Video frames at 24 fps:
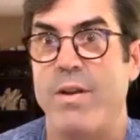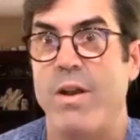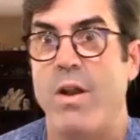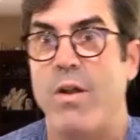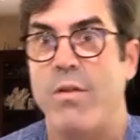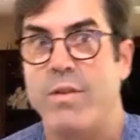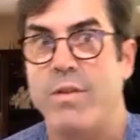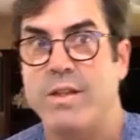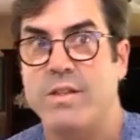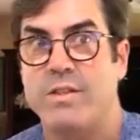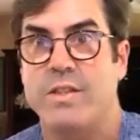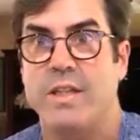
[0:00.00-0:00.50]
all
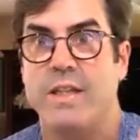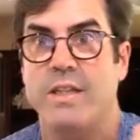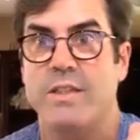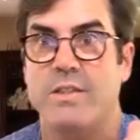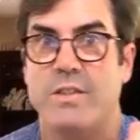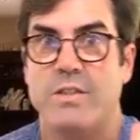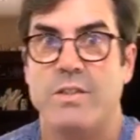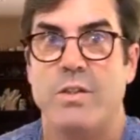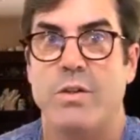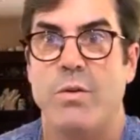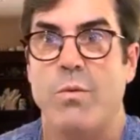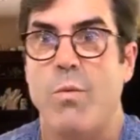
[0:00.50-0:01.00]
these things
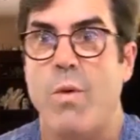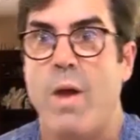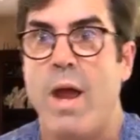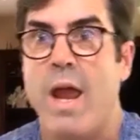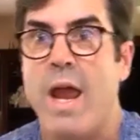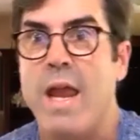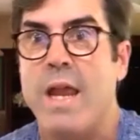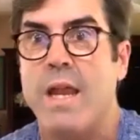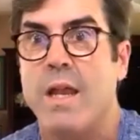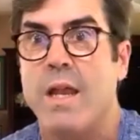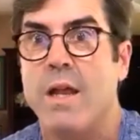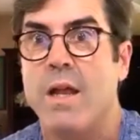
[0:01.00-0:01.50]
in their
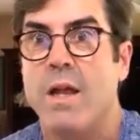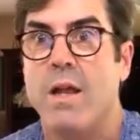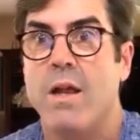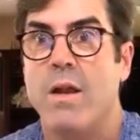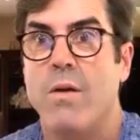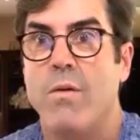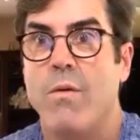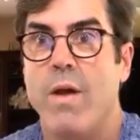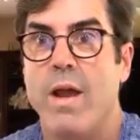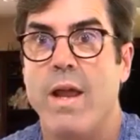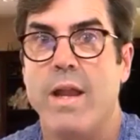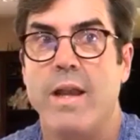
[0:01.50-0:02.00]
way,
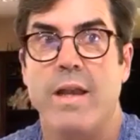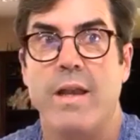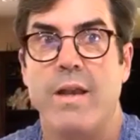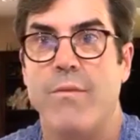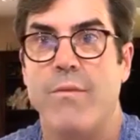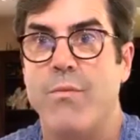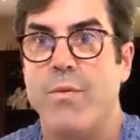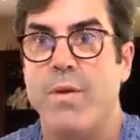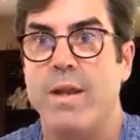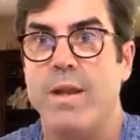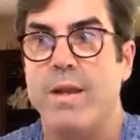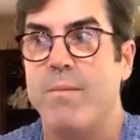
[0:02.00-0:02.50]
right? And if
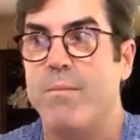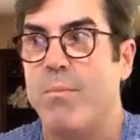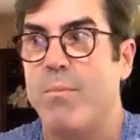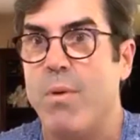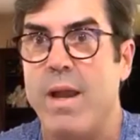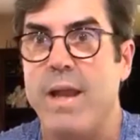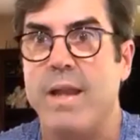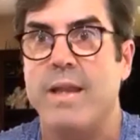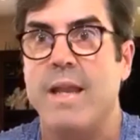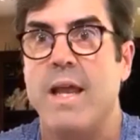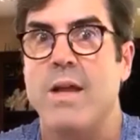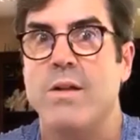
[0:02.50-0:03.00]
we can
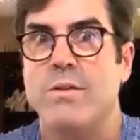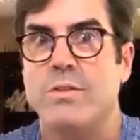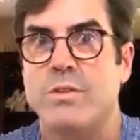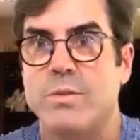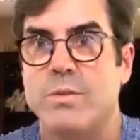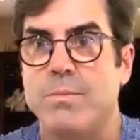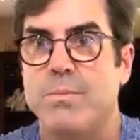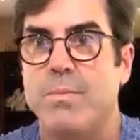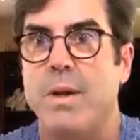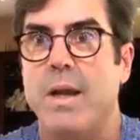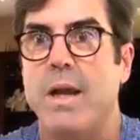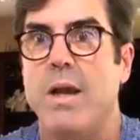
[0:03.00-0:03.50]
break down
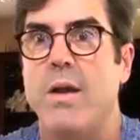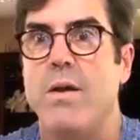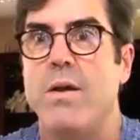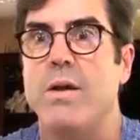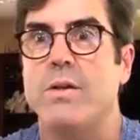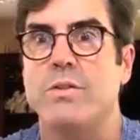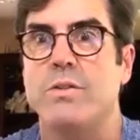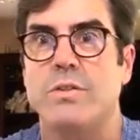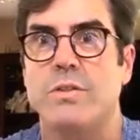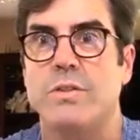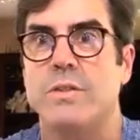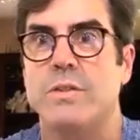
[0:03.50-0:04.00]
some
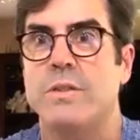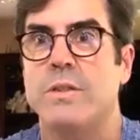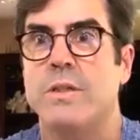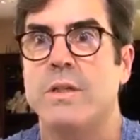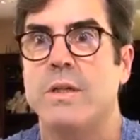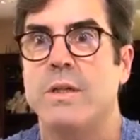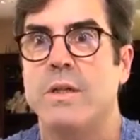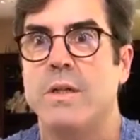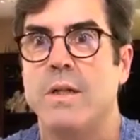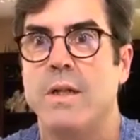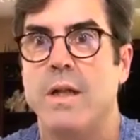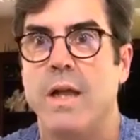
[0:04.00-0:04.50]
barriers and
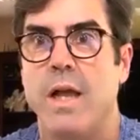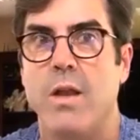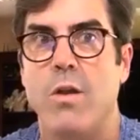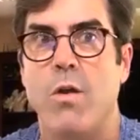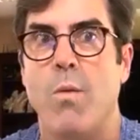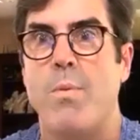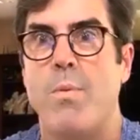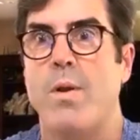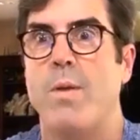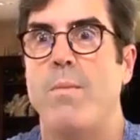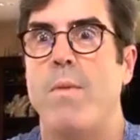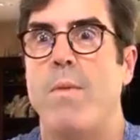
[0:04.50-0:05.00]

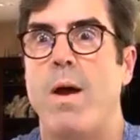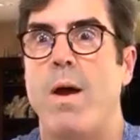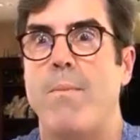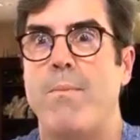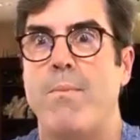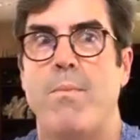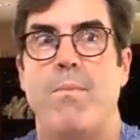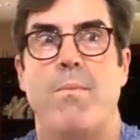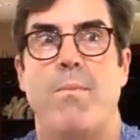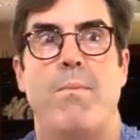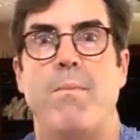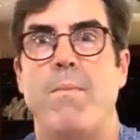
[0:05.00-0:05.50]
open them up,
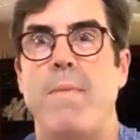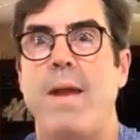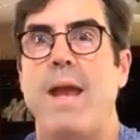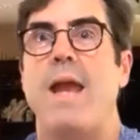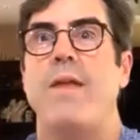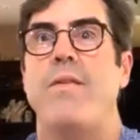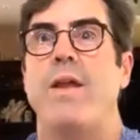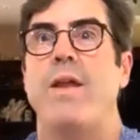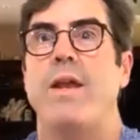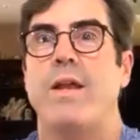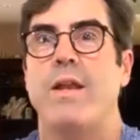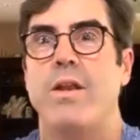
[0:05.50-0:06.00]
man,
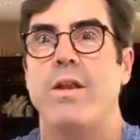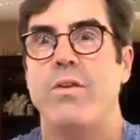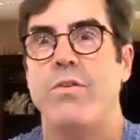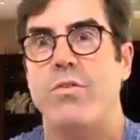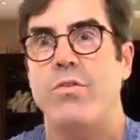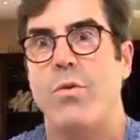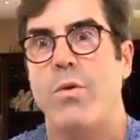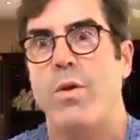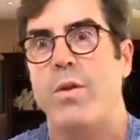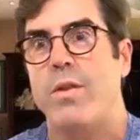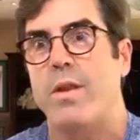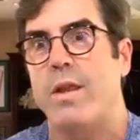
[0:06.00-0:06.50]
they can
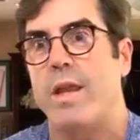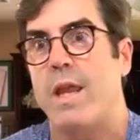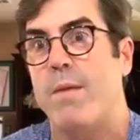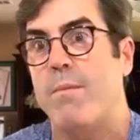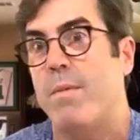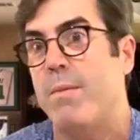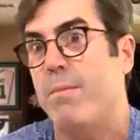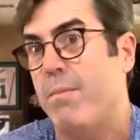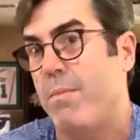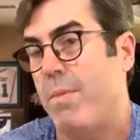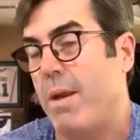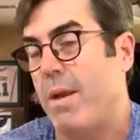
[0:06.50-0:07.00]
enjoy the
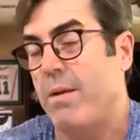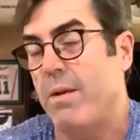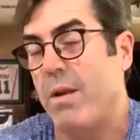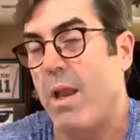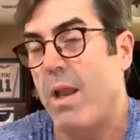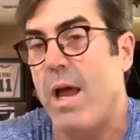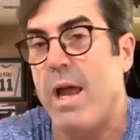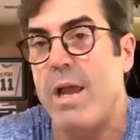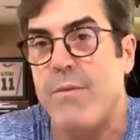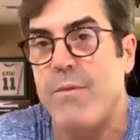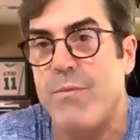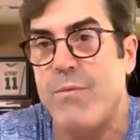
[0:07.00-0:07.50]
game and
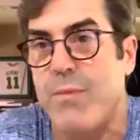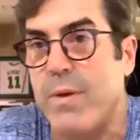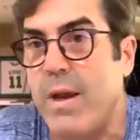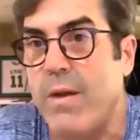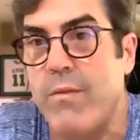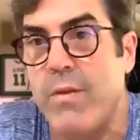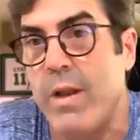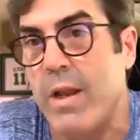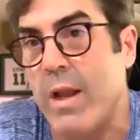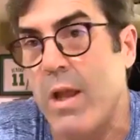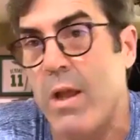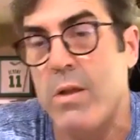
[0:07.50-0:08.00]
life and
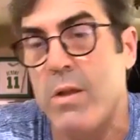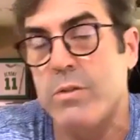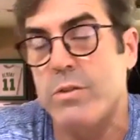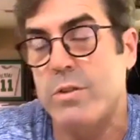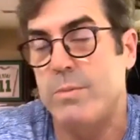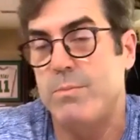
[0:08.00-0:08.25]
everything else.